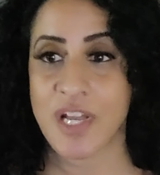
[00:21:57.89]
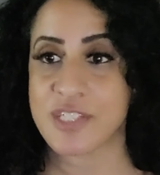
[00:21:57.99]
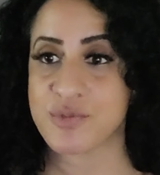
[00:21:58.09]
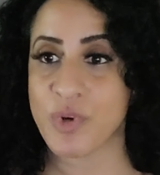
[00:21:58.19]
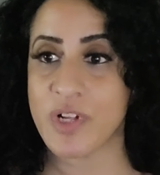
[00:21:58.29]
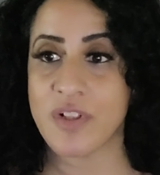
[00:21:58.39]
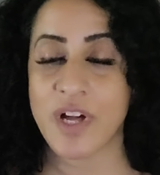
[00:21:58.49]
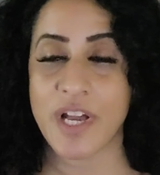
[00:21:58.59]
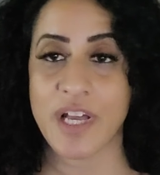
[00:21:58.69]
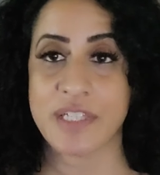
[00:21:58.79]
as
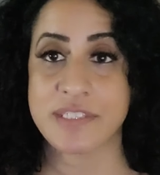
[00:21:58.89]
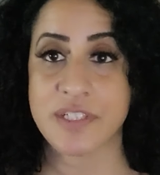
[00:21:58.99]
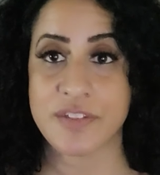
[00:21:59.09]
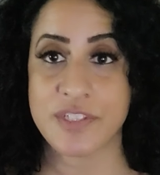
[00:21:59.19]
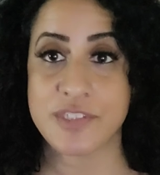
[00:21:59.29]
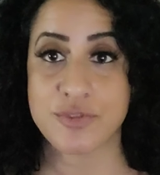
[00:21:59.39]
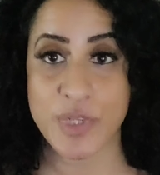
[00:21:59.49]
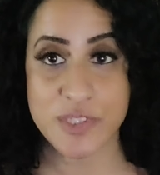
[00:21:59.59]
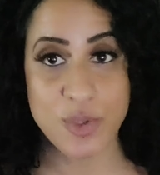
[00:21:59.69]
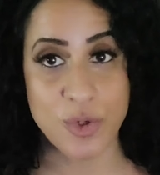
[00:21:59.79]
well as the
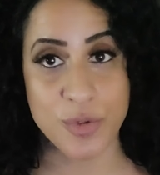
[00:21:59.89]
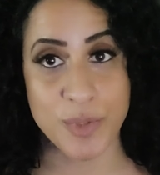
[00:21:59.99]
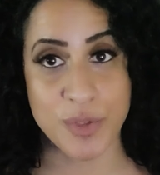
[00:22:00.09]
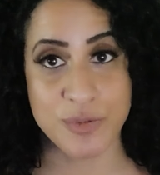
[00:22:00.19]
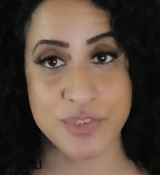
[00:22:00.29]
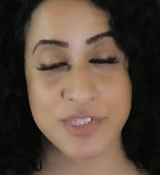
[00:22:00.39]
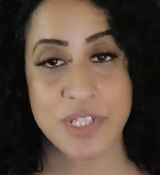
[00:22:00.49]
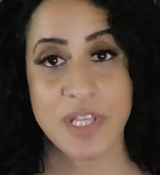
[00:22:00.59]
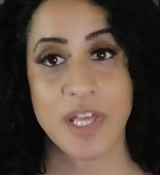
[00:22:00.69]
stress hormones